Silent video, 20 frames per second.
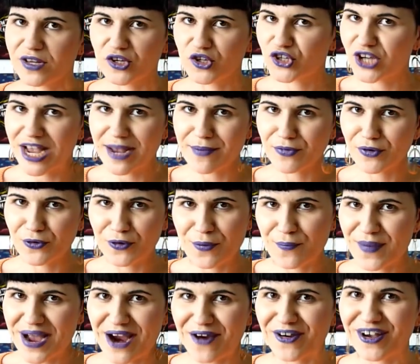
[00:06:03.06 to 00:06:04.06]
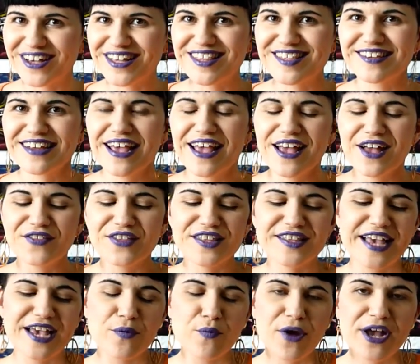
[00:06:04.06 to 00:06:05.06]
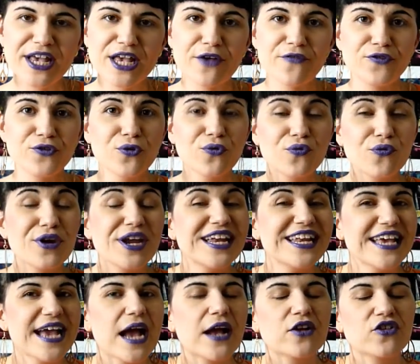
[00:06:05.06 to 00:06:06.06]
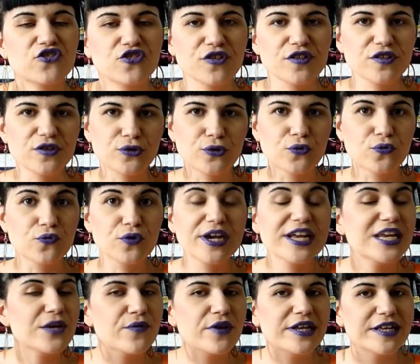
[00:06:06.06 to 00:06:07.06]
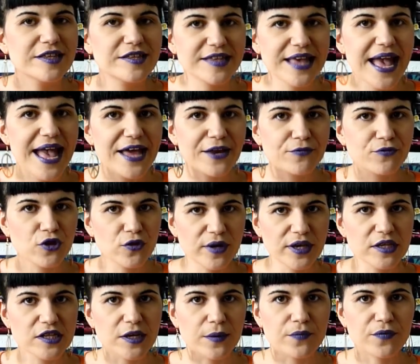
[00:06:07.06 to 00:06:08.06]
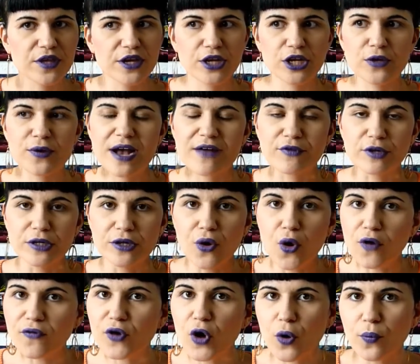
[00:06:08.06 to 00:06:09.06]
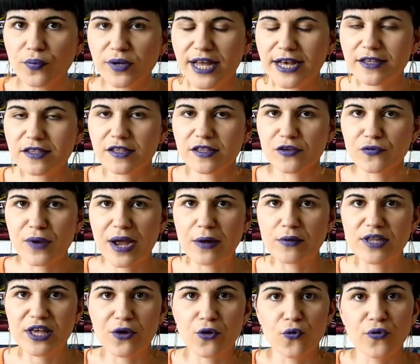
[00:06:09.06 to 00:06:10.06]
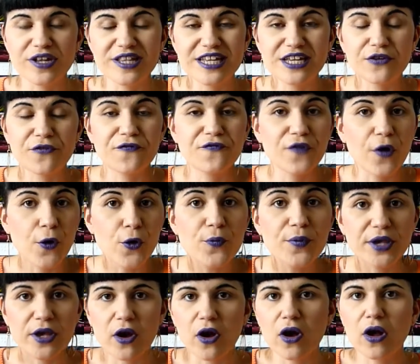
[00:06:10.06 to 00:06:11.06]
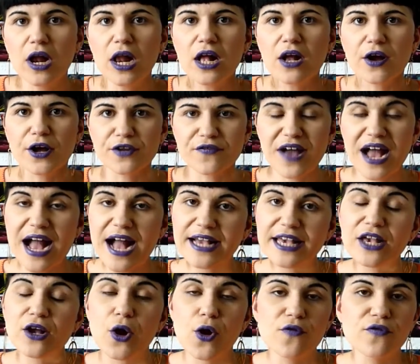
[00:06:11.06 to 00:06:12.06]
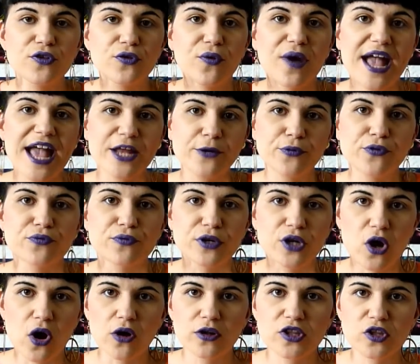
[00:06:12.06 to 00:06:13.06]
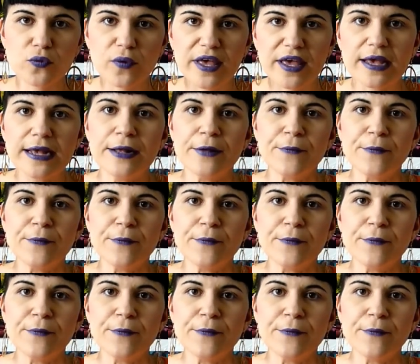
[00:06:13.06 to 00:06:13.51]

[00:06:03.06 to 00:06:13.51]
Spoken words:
ashamed or embarrassed. The same way, if you're really anxious and you're really, really scared of doing something and you have a lot of complexes around it, or indeed a phobia kind of hanging over your head with regard to it,